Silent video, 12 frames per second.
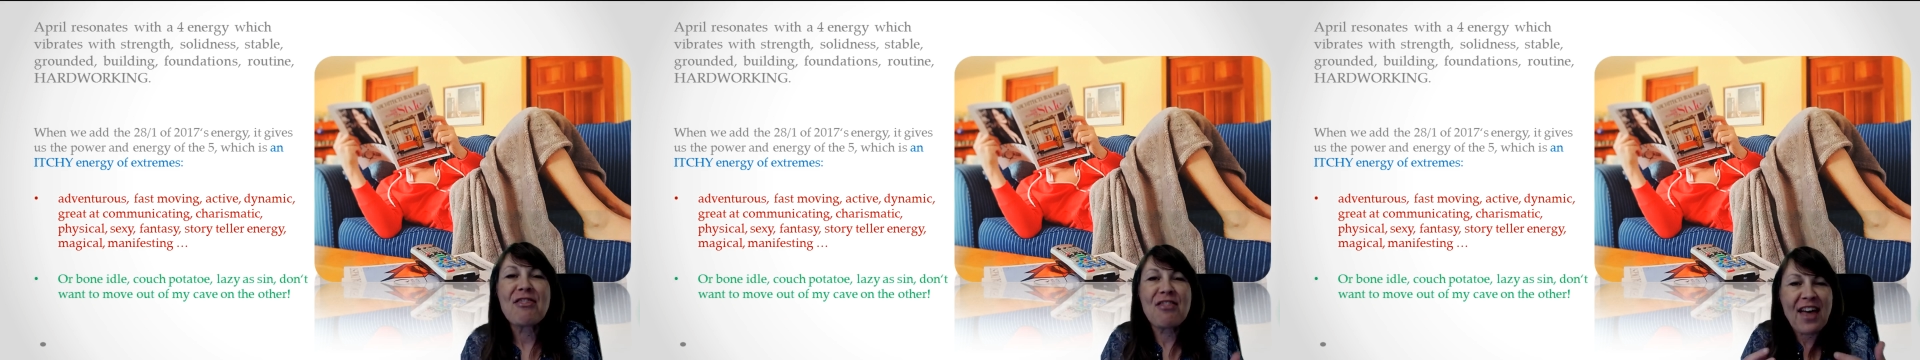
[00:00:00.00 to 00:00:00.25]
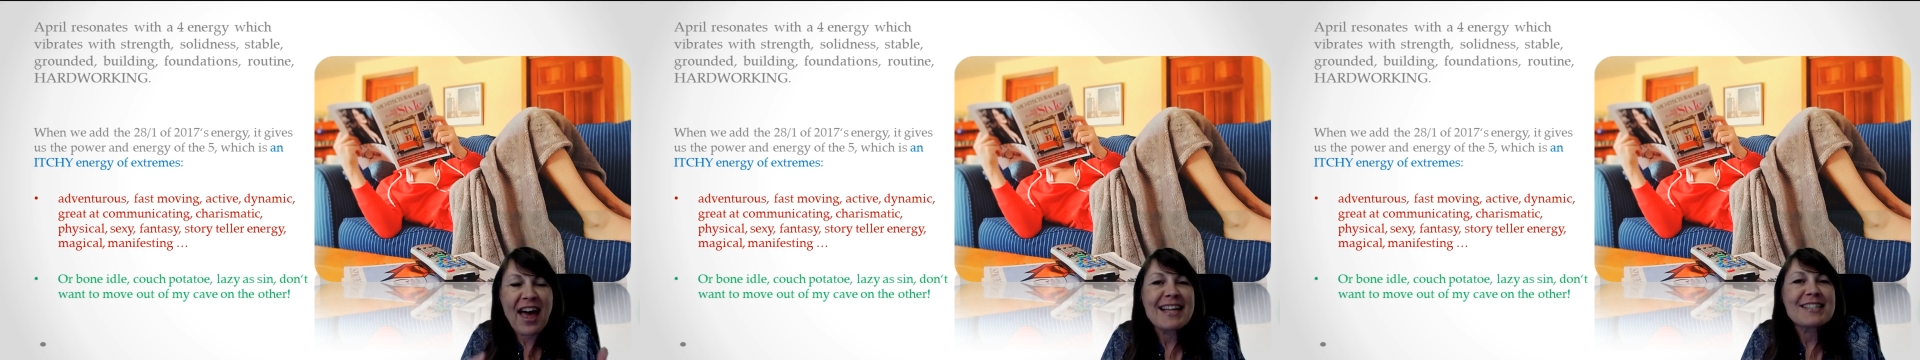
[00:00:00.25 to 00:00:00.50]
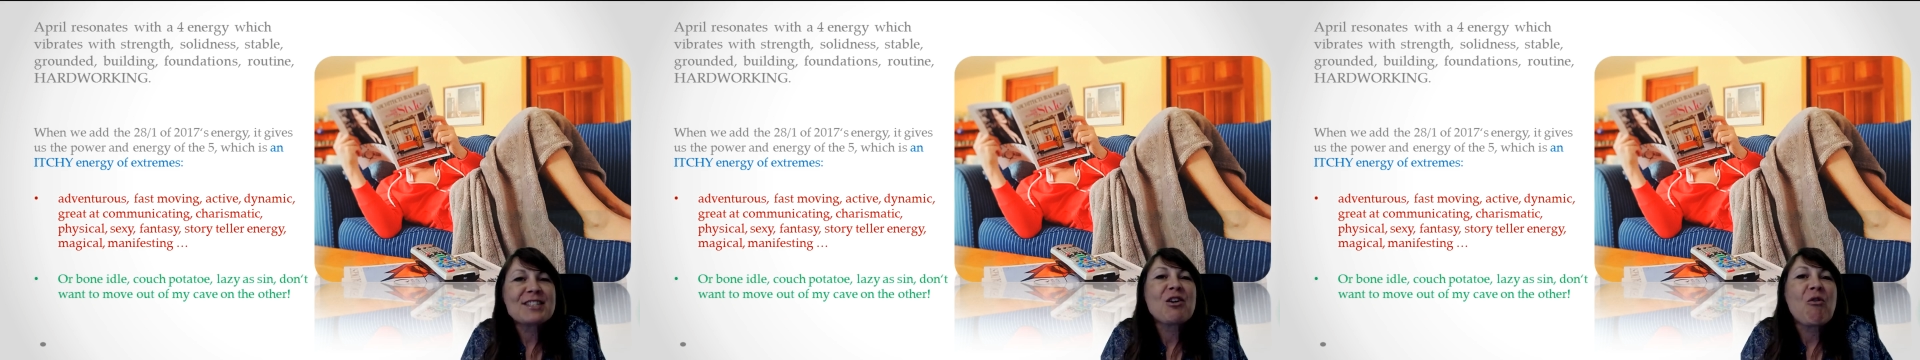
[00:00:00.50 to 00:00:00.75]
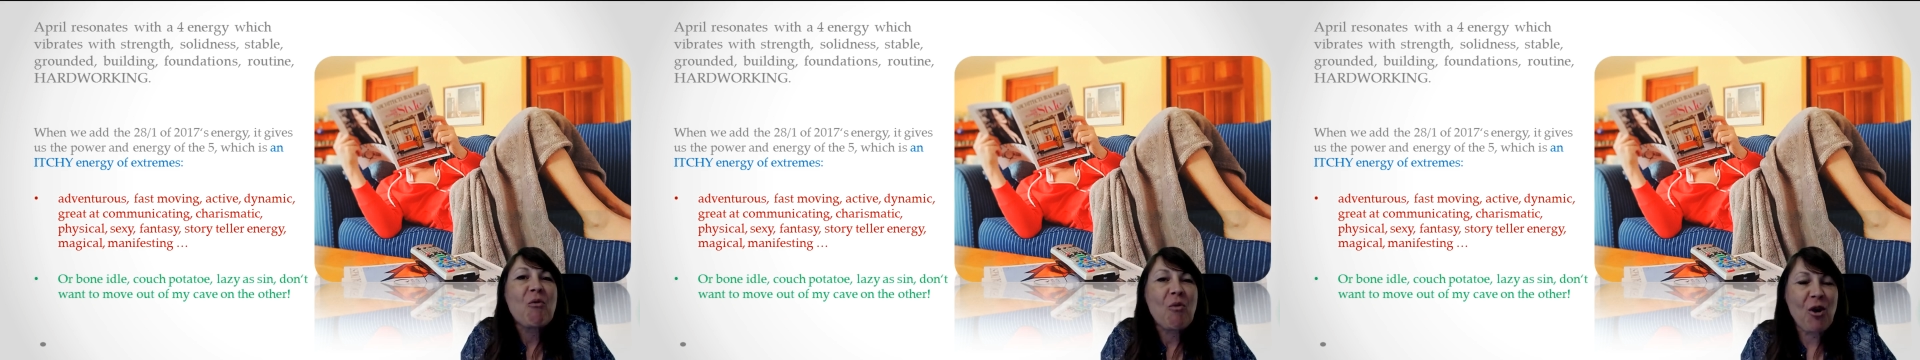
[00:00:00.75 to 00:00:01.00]
That's
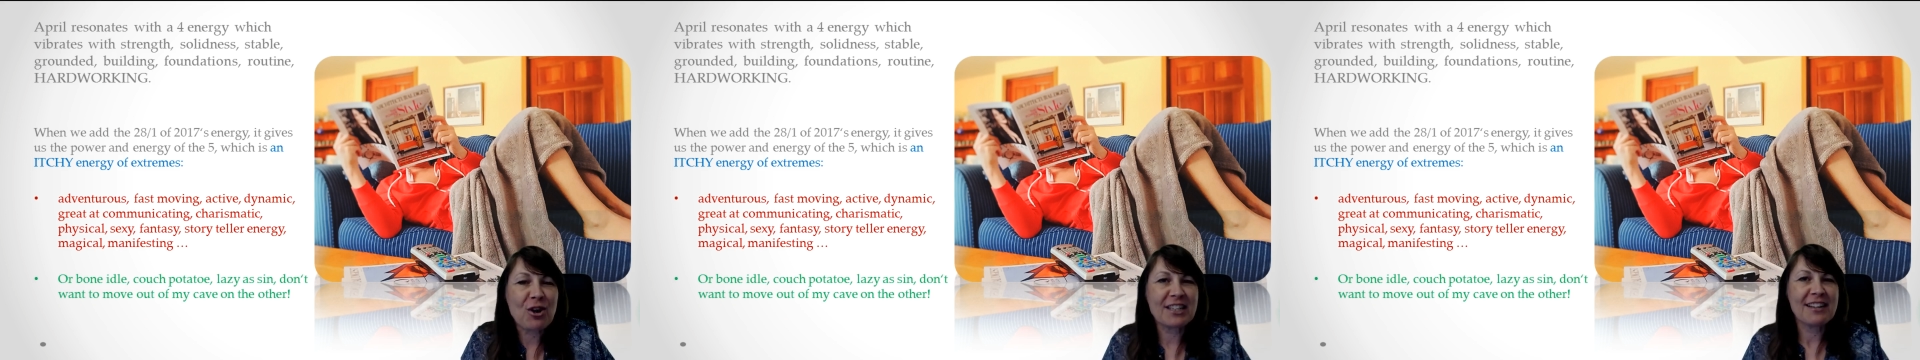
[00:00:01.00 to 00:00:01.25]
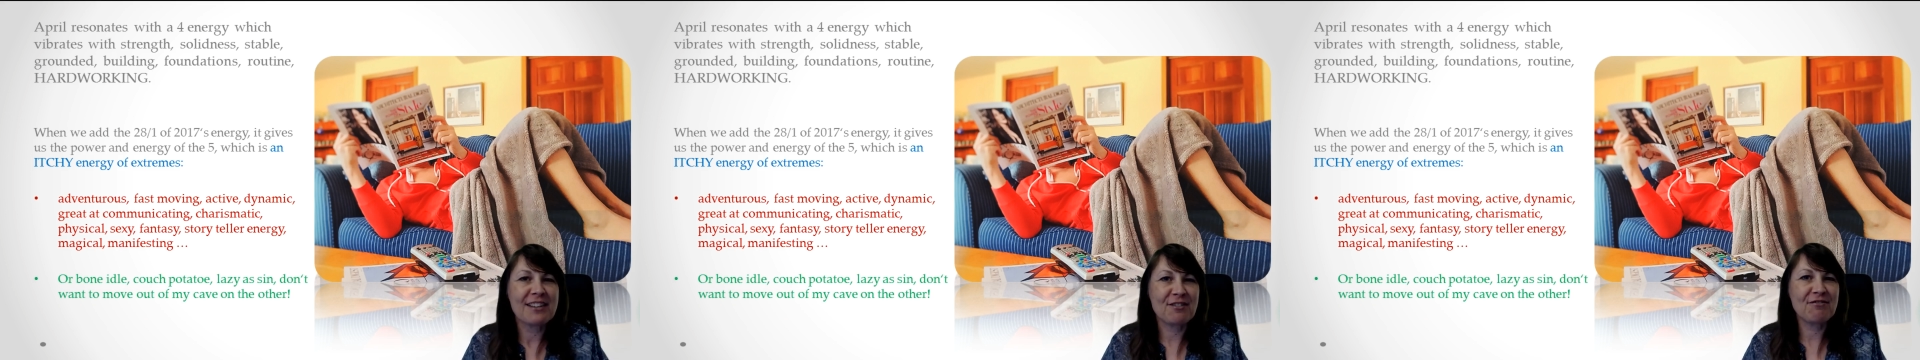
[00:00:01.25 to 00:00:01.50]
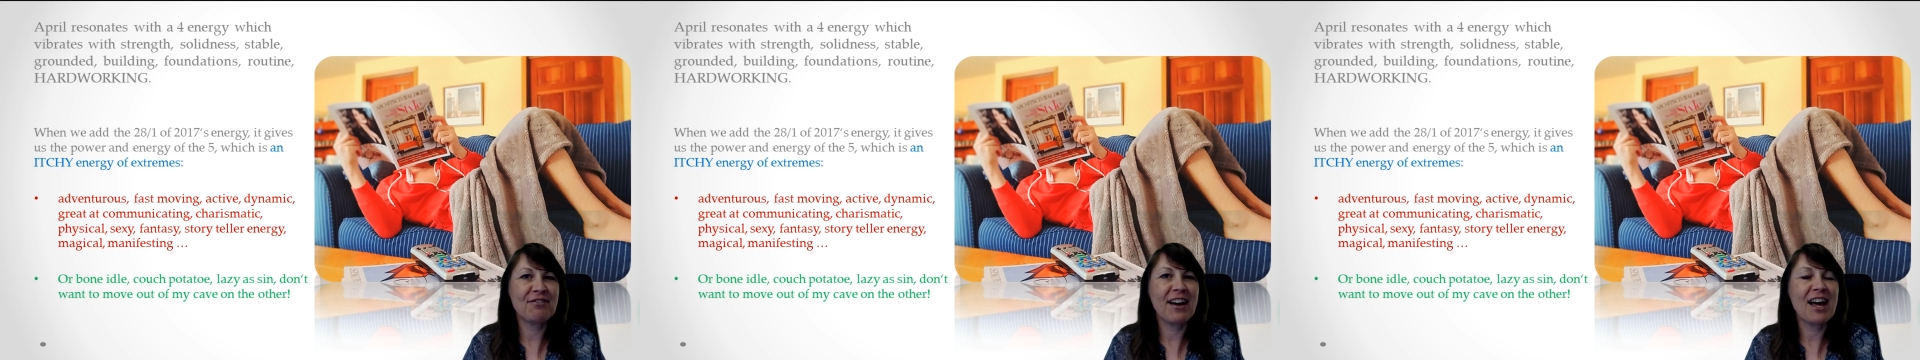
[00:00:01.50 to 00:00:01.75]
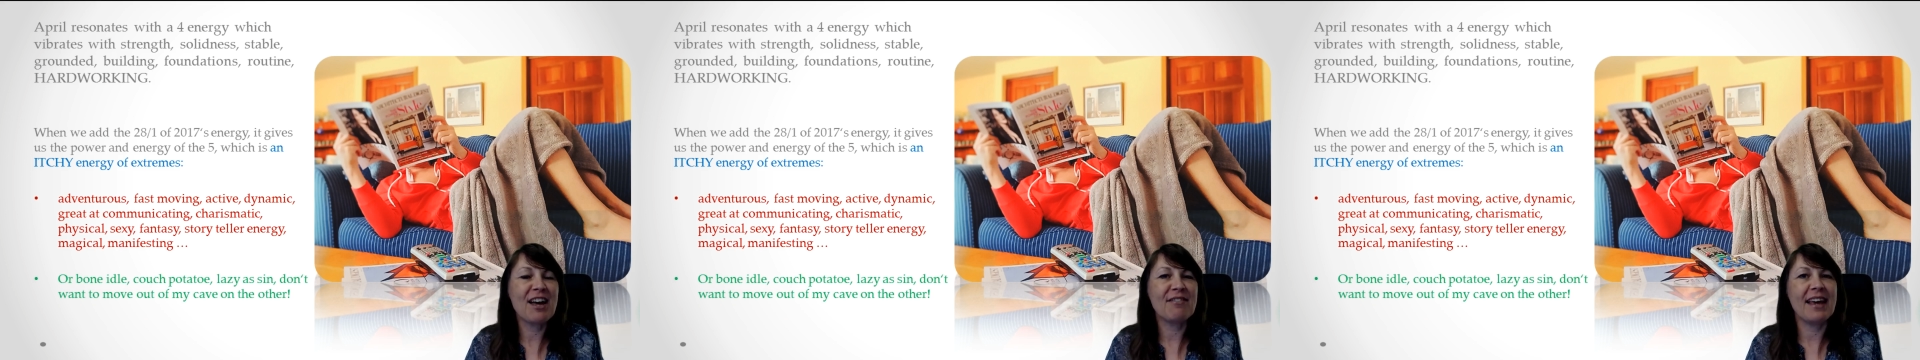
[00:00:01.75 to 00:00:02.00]
what the
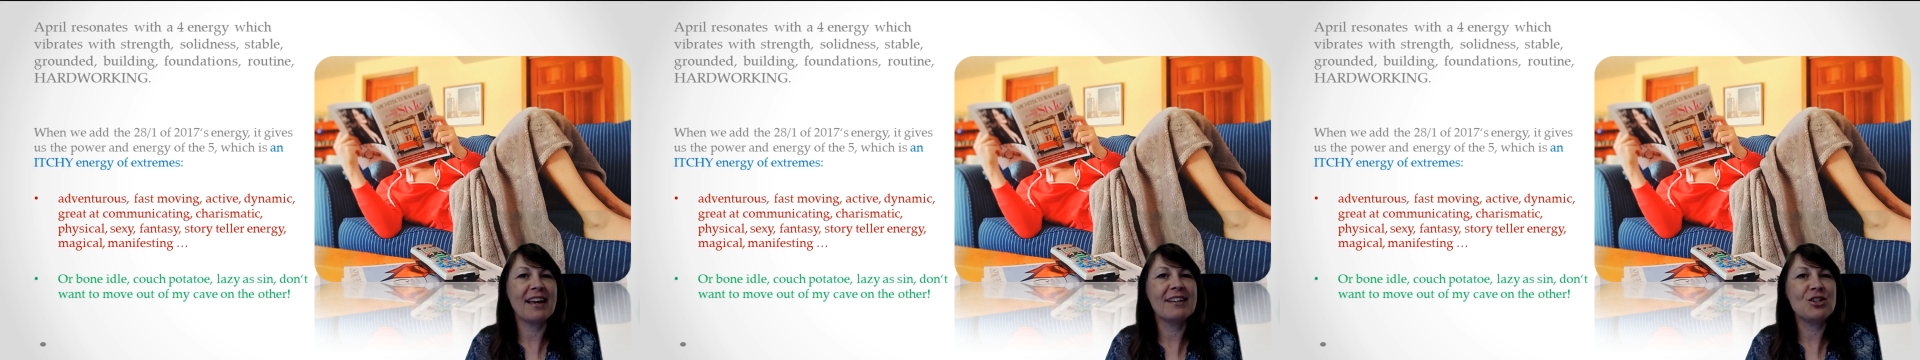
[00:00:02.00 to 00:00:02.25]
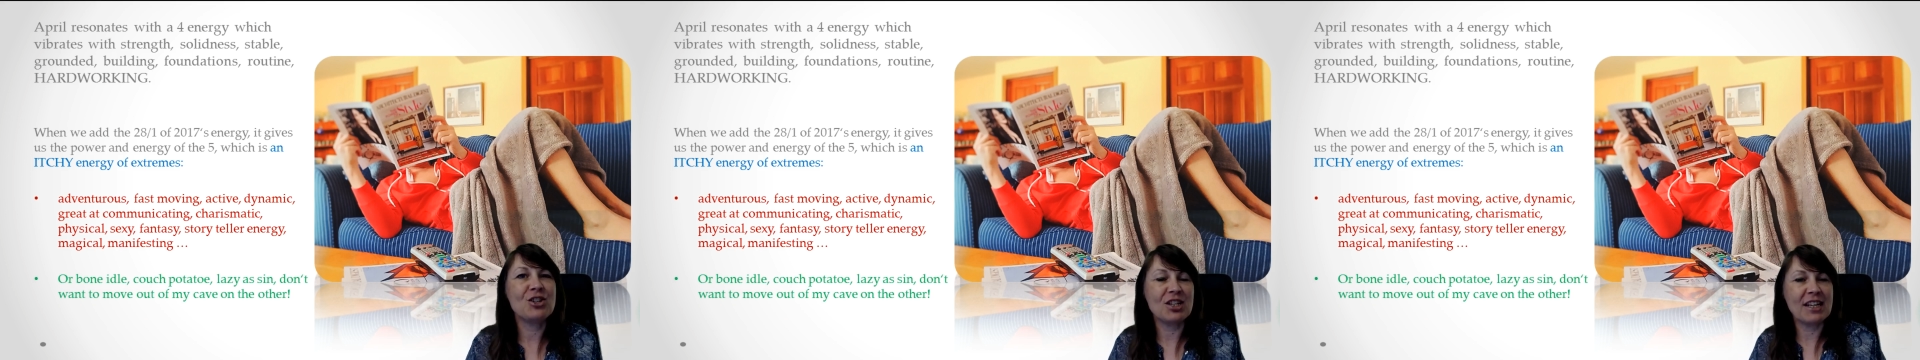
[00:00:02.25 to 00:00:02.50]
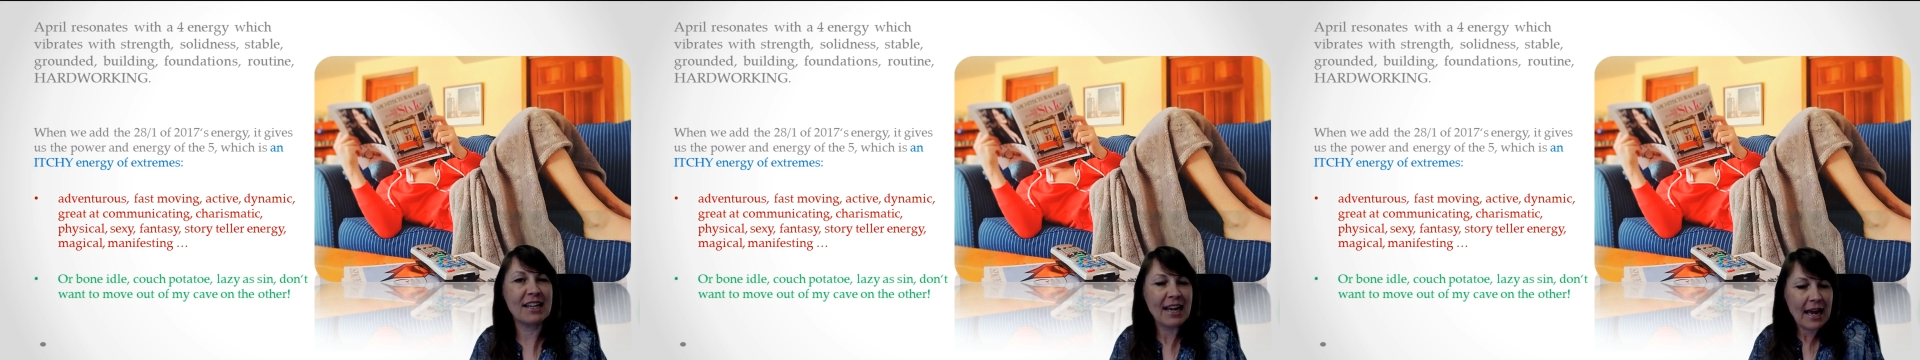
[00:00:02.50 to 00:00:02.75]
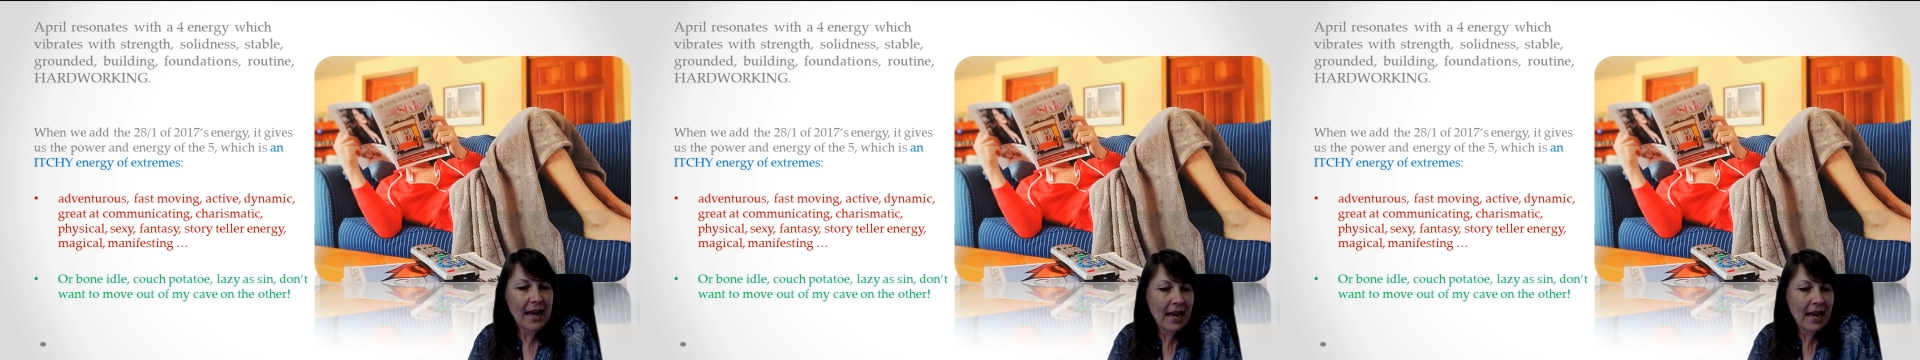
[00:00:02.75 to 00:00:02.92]
5 energy